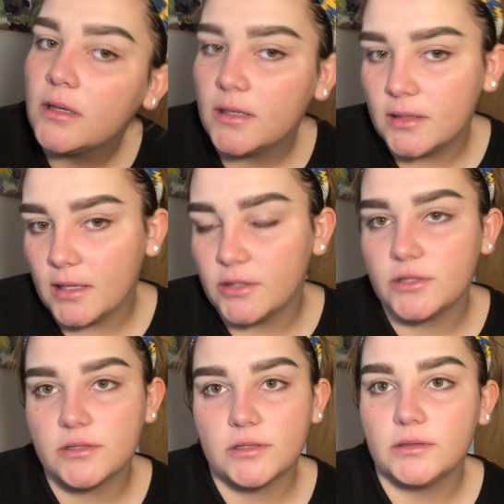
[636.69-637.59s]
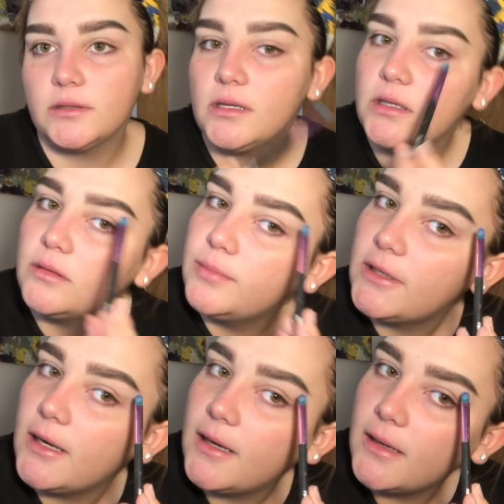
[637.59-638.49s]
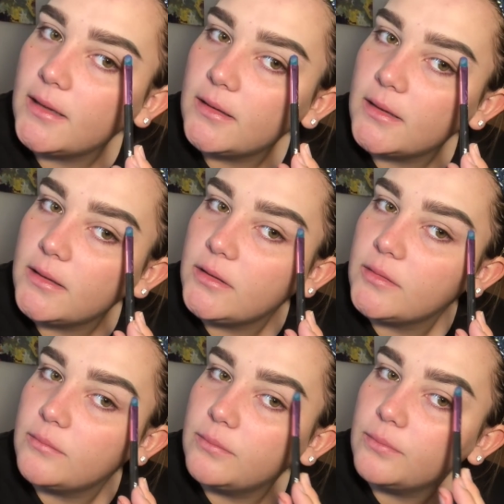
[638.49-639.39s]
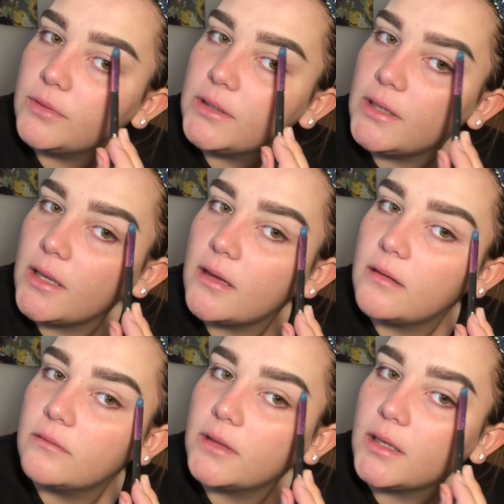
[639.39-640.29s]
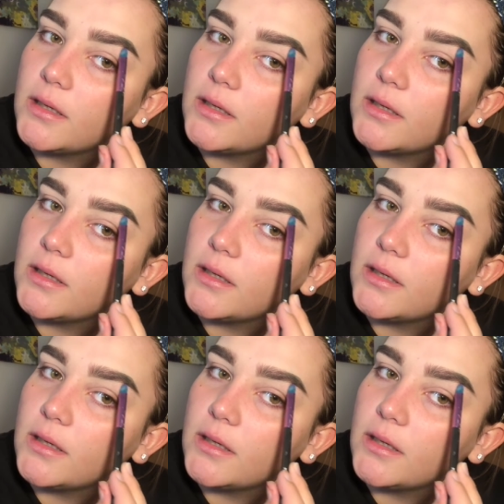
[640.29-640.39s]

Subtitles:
and add just a little bit of highlight to bring out that